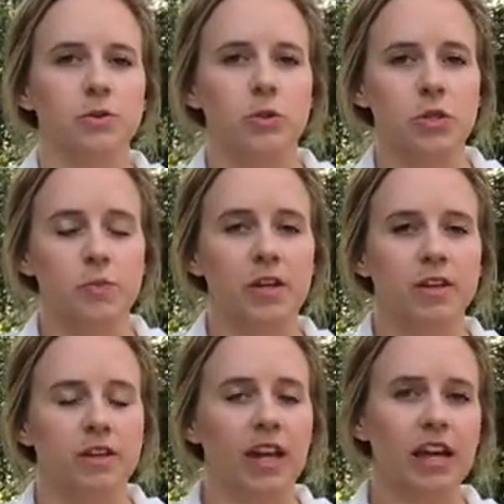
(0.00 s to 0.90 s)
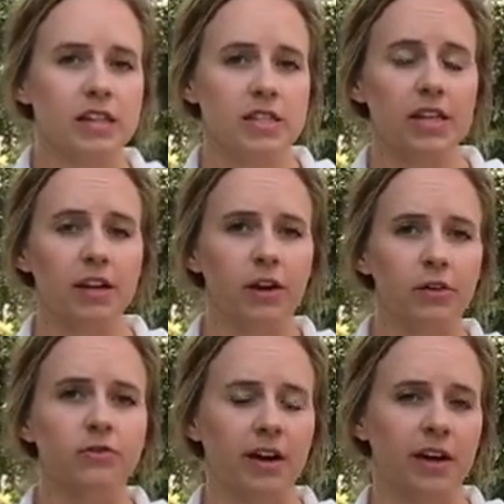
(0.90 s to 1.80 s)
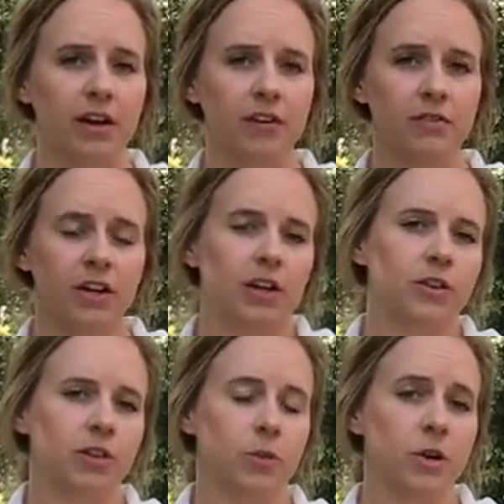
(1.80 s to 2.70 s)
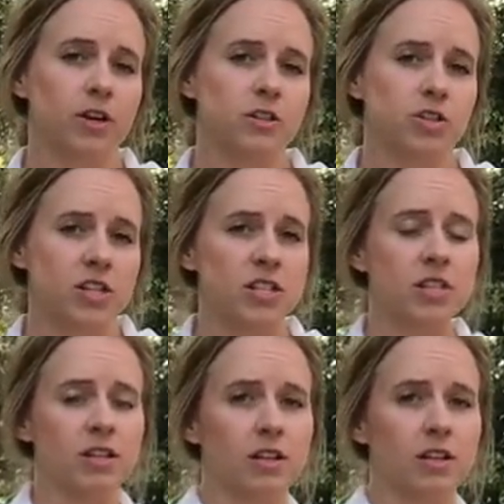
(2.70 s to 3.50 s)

which was built in 1805, there weren't just